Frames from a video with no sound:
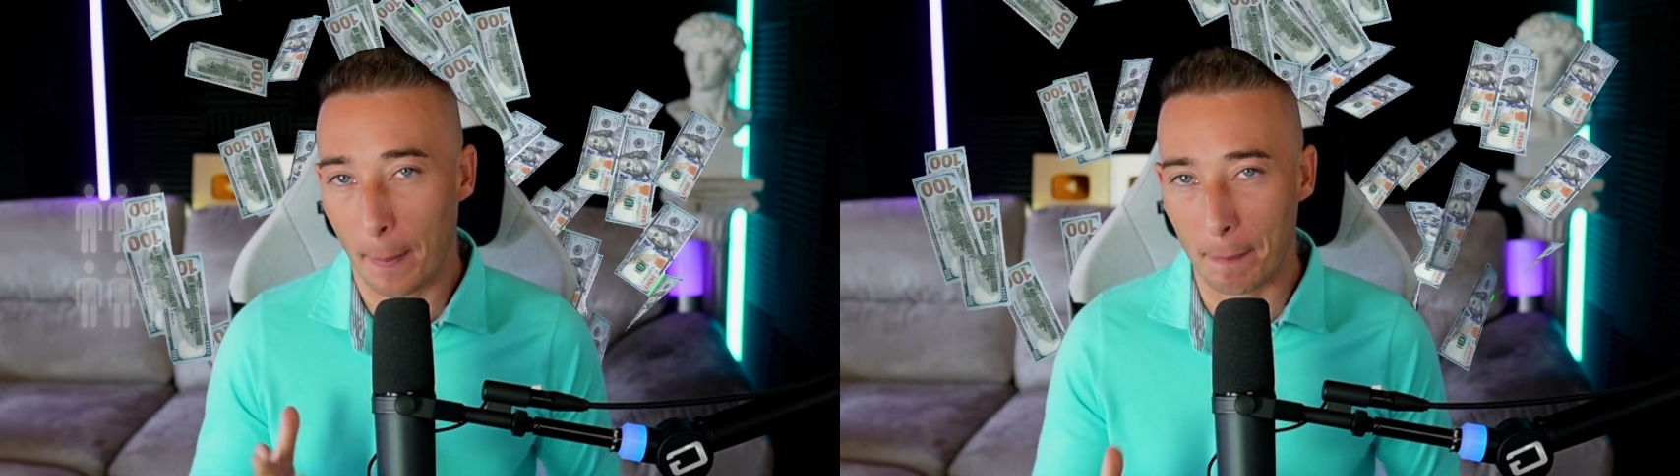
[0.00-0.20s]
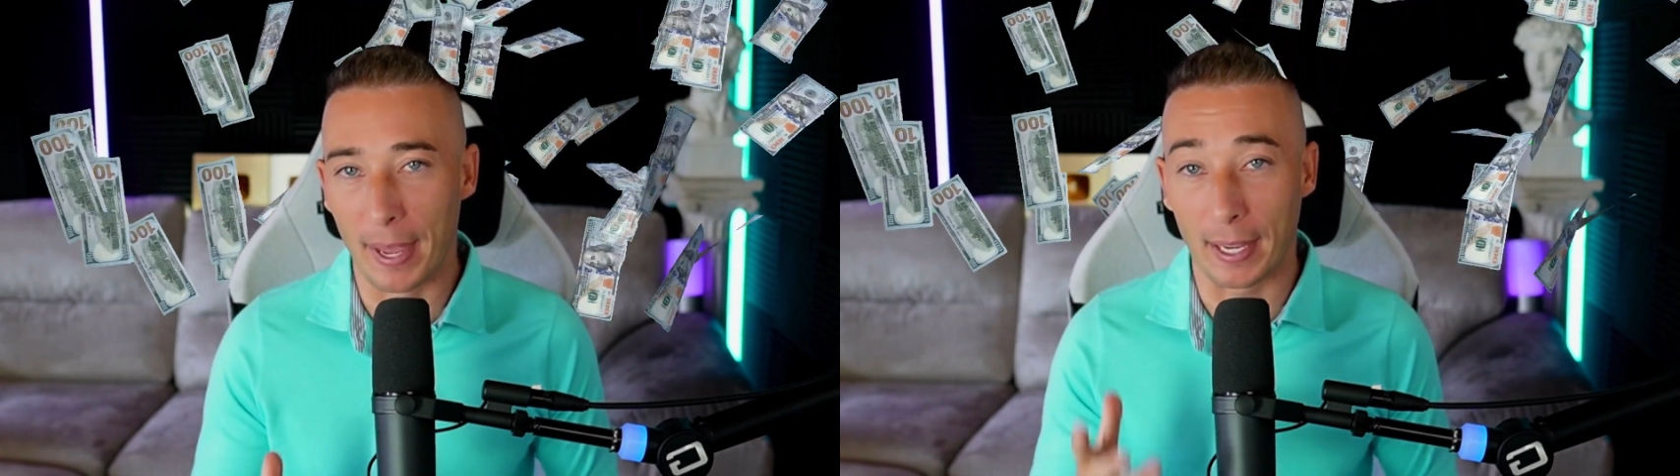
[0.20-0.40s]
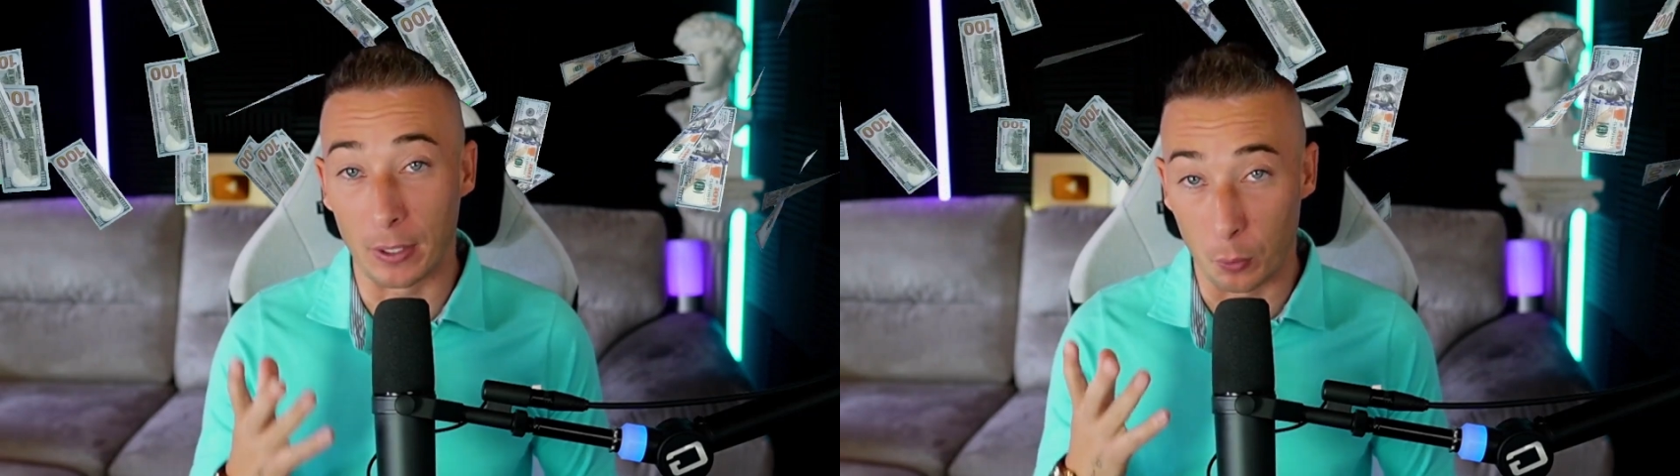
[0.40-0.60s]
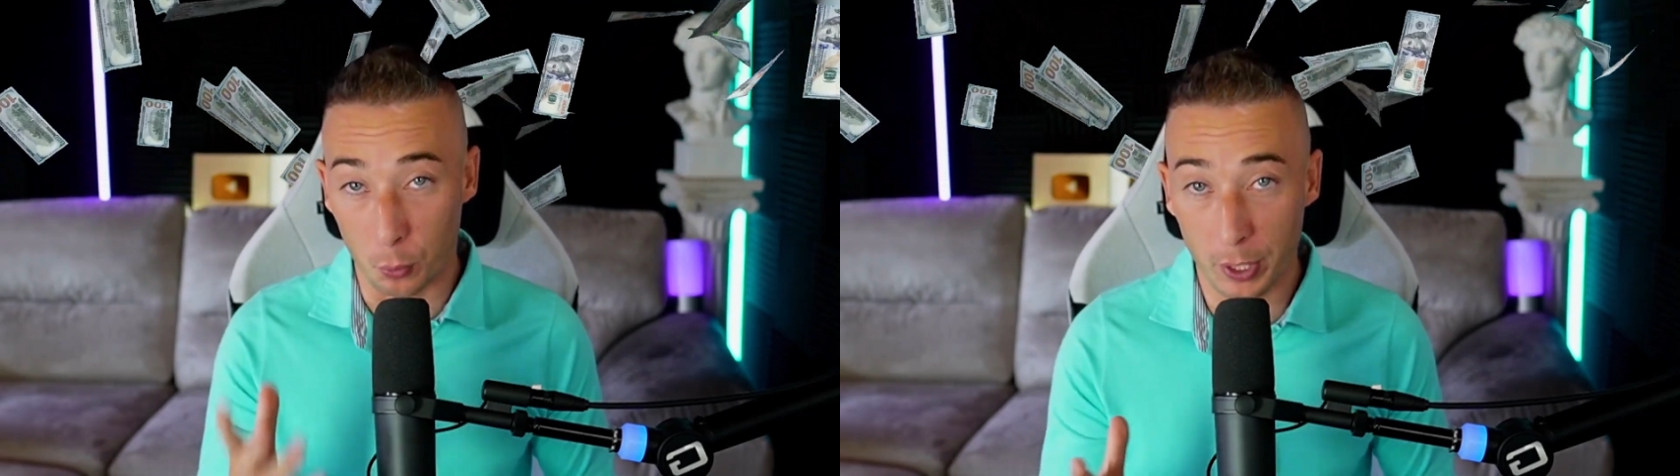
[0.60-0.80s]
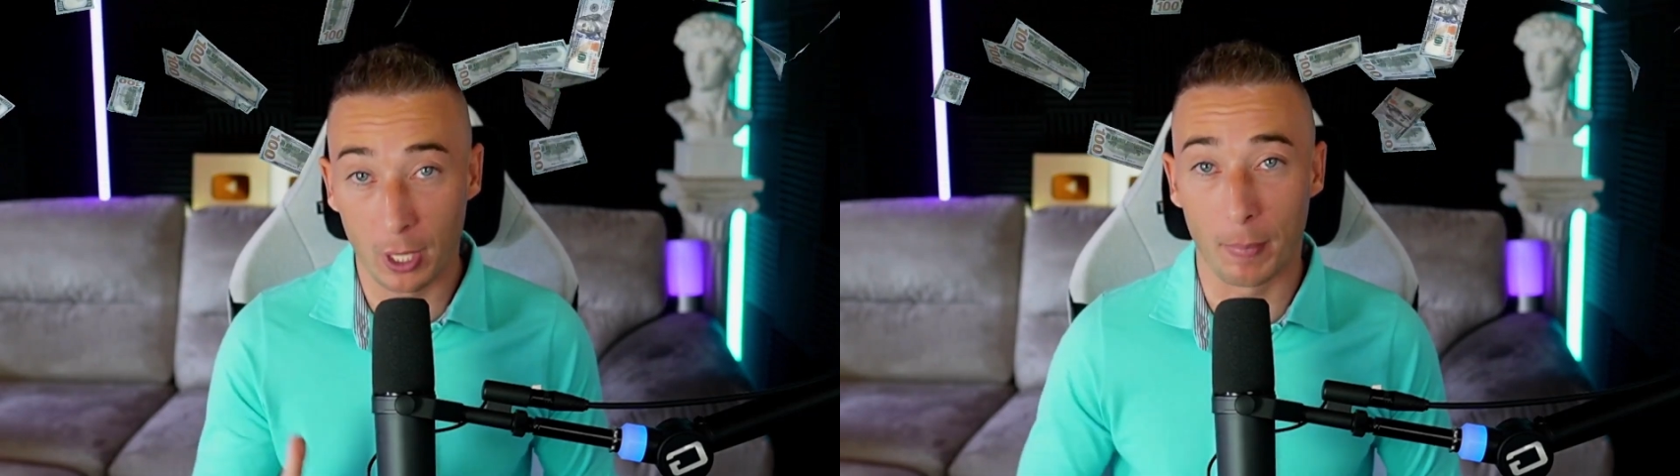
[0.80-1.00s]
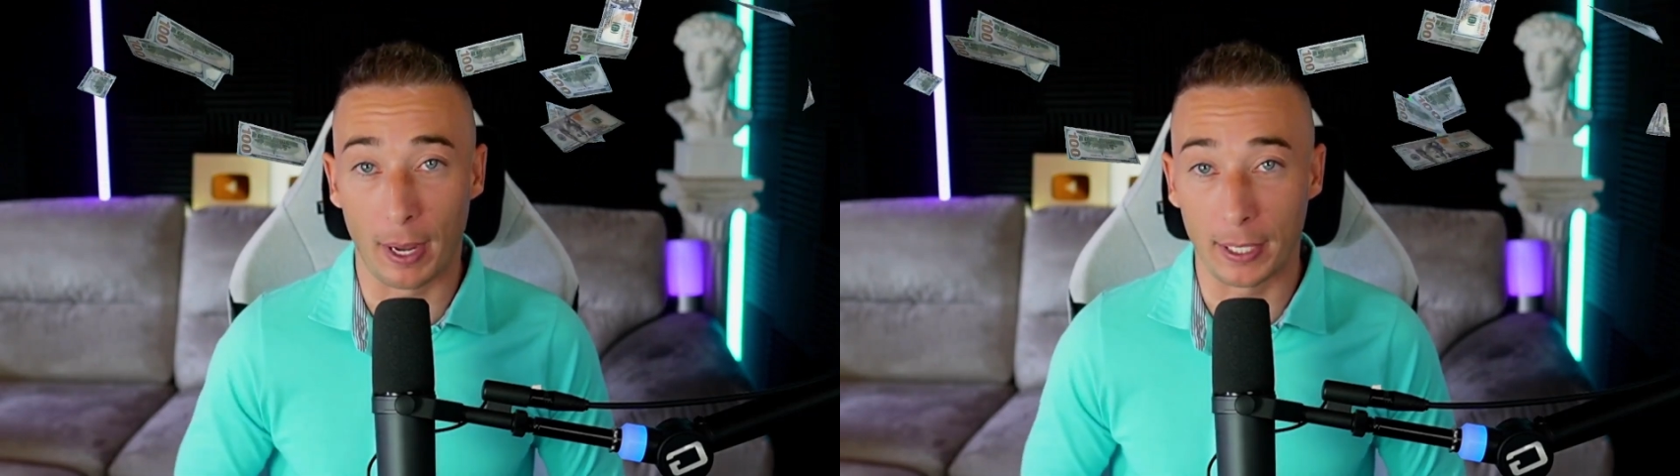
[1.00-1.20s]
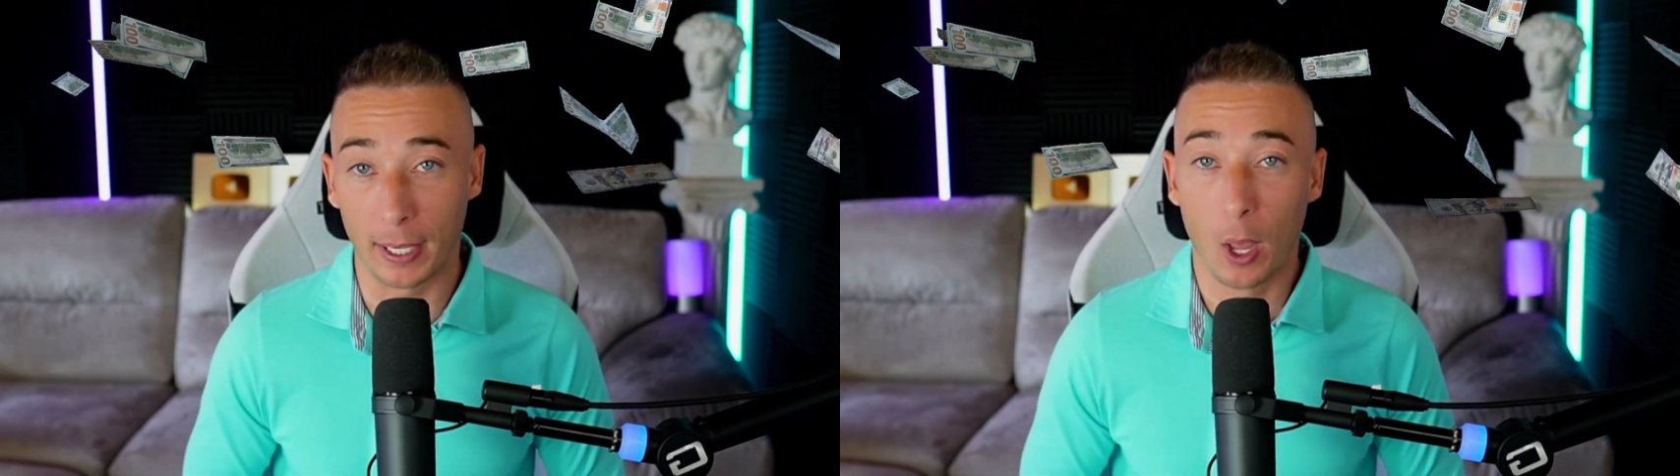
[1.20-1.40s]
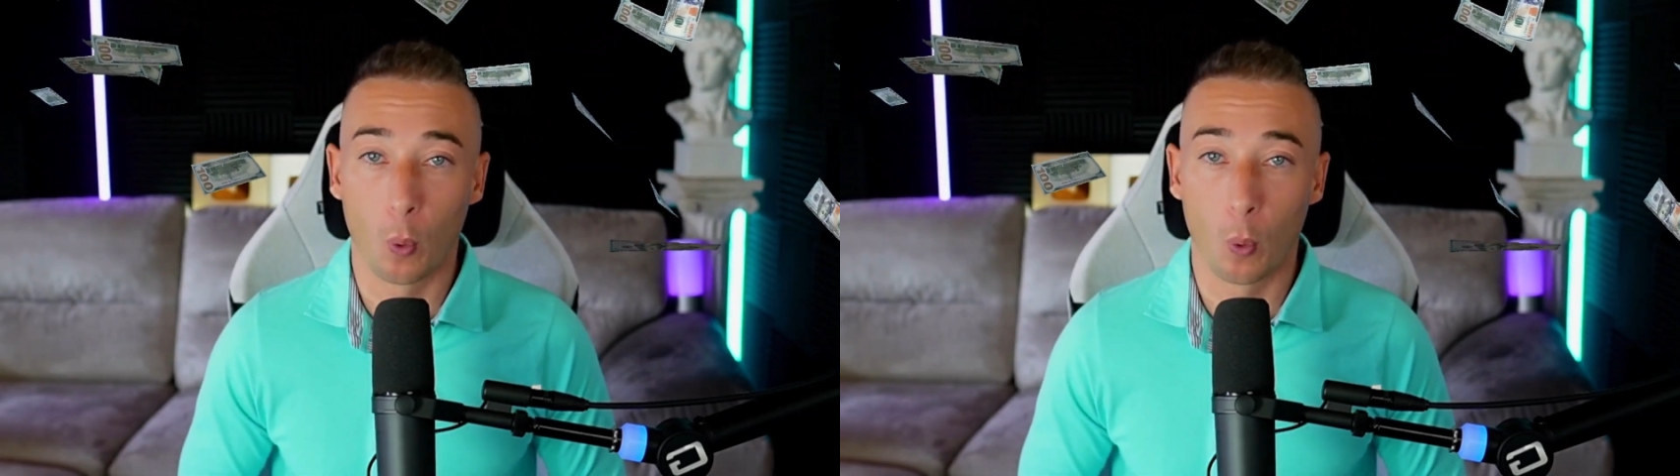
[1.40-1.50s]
making real money